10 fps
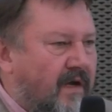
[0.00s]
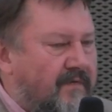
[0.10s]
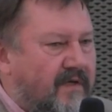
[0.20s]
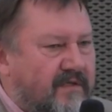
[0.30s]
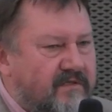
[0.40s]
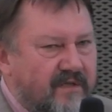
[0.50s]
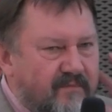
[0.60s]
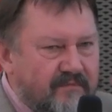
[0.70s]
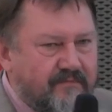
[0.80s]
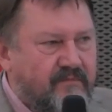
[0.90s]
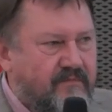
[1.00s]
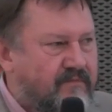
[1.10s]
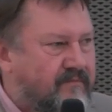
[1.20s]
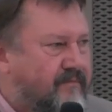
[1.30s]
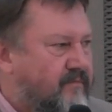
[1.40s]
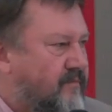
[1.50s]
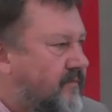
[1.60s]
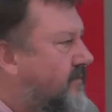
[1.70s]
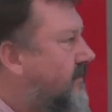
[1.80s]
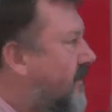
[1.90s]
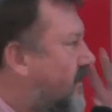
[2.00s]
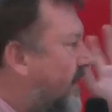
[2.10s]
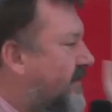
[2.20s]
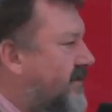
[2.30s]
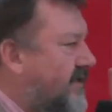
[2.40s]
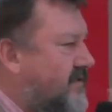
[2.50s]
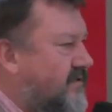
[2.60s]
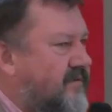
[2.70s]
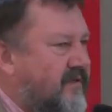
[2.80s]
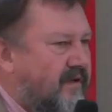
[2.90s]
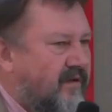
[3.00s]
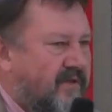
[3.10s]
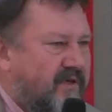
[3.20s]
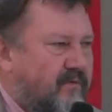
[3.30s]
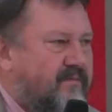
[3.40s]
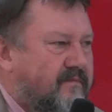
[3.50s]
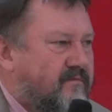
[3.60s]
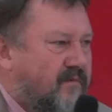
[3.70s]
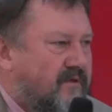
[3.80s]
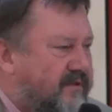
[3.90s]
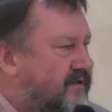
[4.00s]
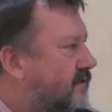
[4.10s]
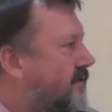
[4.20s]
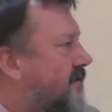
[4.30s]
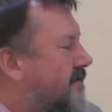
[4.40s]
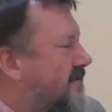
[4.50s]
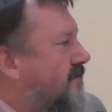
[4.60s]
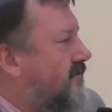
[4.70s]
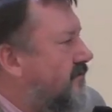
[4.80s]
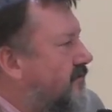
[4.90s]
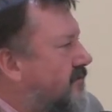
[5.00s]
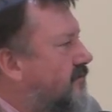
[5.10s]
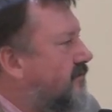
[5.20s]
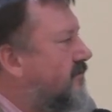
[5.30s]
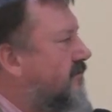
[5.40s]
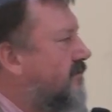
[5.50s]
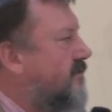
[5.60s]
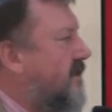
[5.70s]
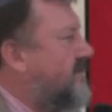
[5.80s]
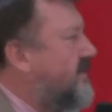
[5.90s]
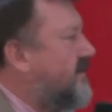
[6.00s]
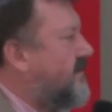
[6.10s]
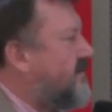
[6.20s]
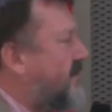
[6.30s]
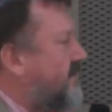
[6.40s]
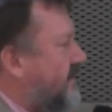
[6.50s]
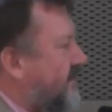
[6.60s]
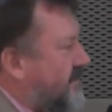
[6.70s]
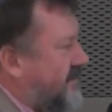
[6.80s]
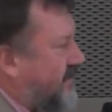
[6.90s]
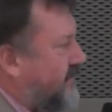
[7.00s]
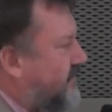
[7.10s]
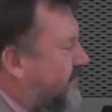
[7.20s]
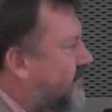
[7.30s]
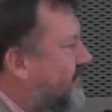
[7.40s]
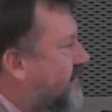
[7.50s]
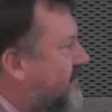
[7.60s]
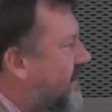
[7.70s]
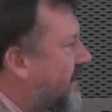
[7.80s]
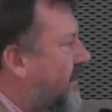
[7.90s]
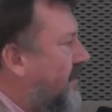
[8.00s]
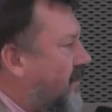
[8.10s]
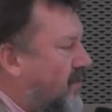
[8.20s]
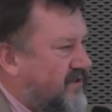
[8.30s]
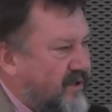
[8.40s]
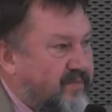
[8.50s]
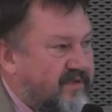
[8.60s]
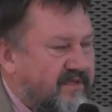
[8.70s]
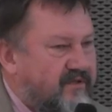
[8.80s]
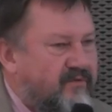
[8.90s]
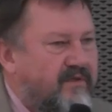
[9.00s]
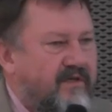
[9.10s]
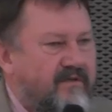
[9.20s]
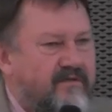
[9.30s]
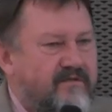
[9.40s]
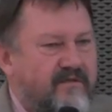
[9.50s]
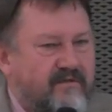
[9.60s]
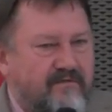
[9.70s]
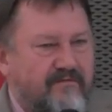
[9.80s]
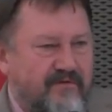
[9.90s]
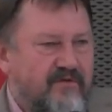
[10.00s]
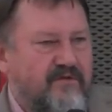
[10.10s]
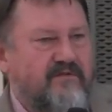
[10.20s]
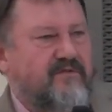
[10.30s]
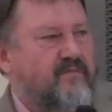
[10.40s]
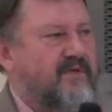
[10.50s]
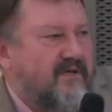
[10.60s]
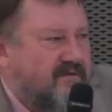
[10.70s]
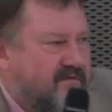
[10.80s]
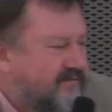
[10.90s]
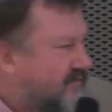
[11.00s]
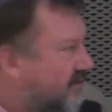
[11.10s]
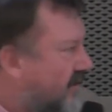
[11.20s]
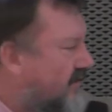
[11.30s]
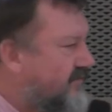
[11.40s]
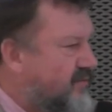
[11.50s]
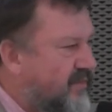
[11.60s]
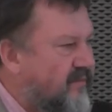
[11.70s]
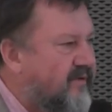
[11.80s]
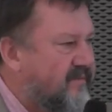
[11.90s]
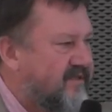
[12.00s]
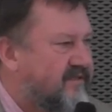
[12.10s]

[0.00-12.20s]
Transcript: And I had some, you know, ideas, but I wanted to do some research. I started to do this. What I present today, it's not finished because of COVID problems.